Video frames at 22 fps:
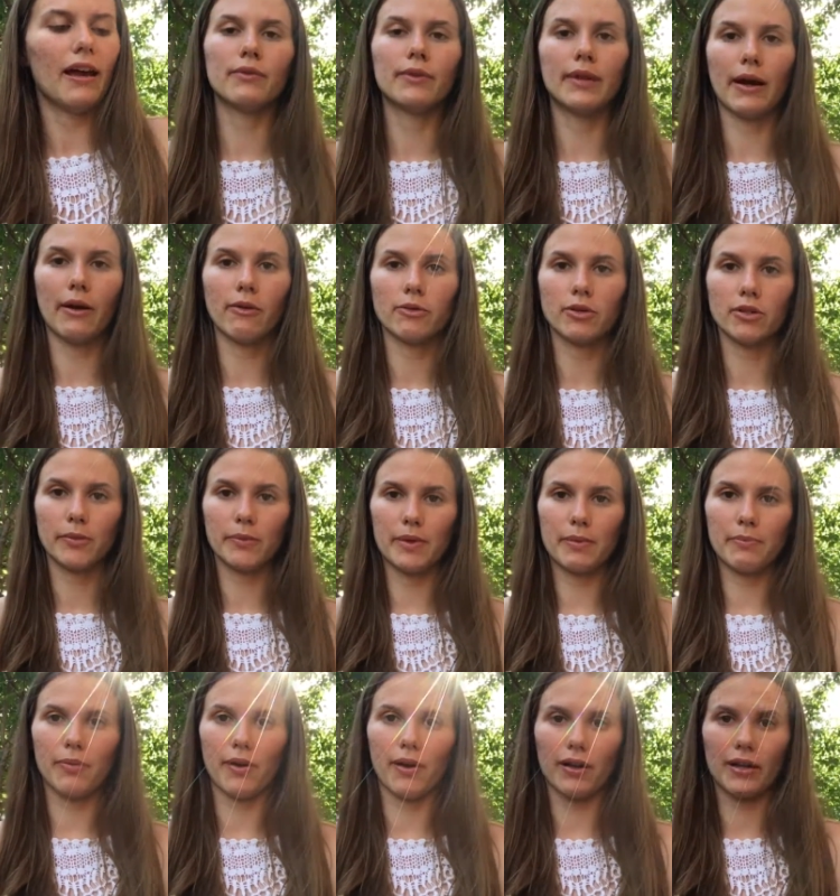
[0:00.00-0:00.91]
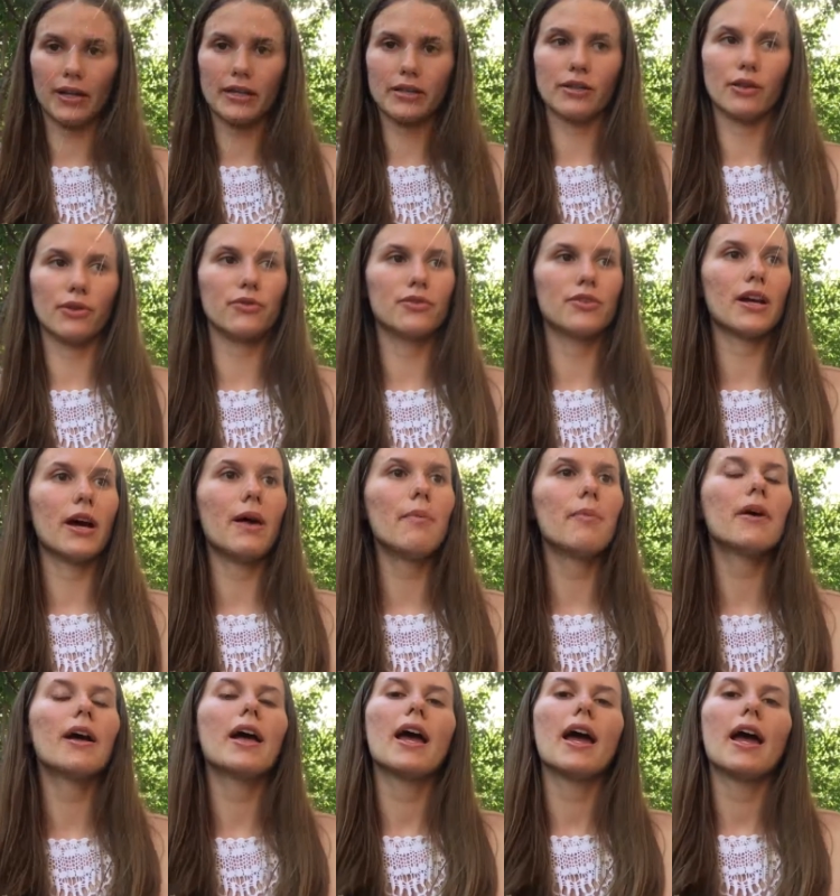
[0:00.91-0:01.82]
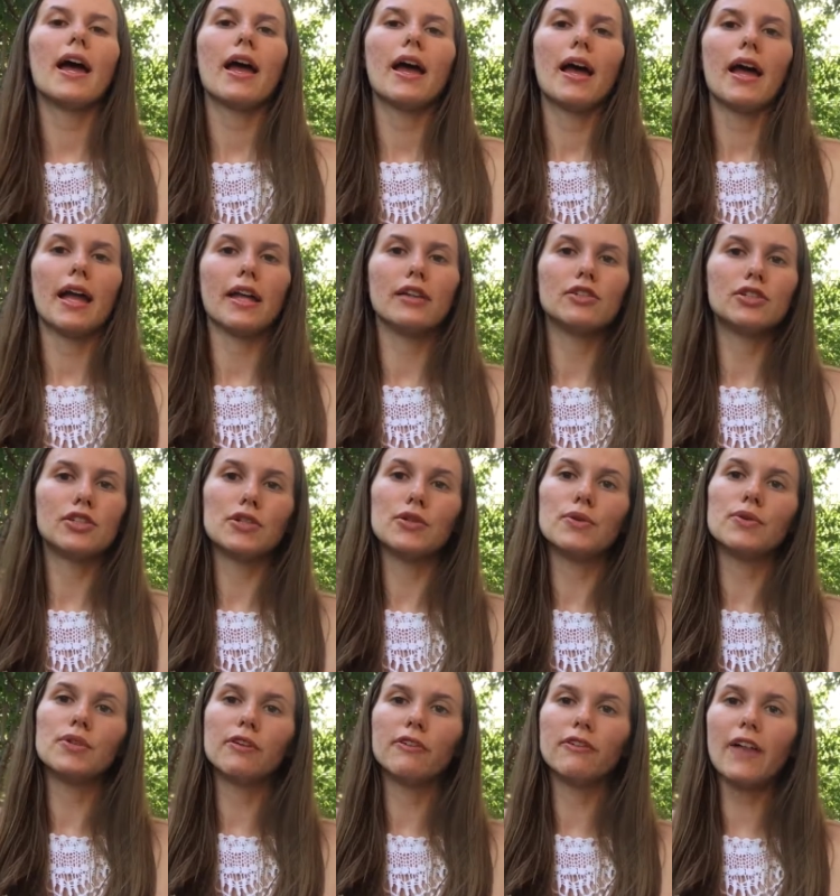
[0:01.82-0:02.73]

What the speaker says: Now I'm going to be potting those up into the